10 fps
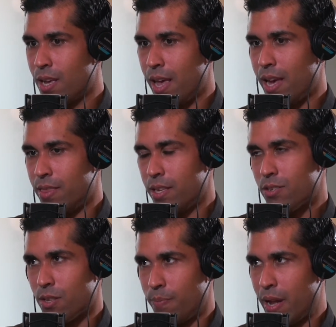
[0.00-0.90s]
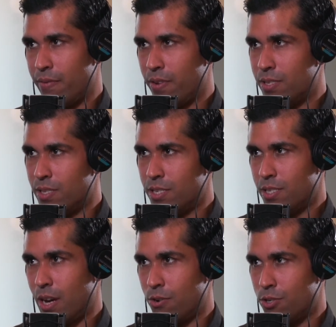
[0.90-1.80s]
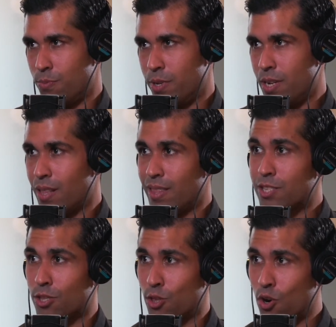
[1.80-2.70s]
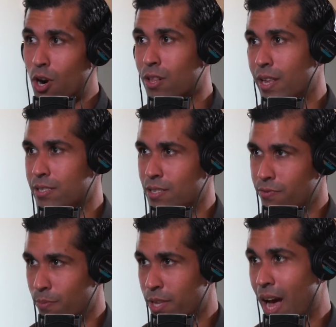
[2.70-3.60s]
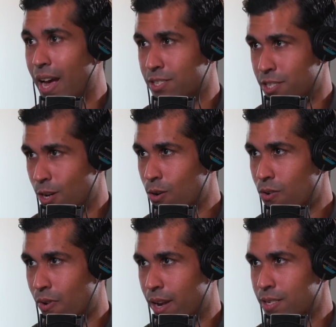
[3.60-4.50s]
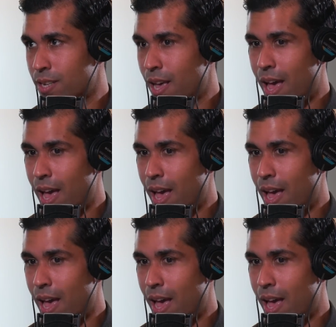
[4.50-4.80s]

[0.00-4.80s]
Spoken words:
hey, these are the benefits, this is how it should be done, let's learn our lessons from the ICO craze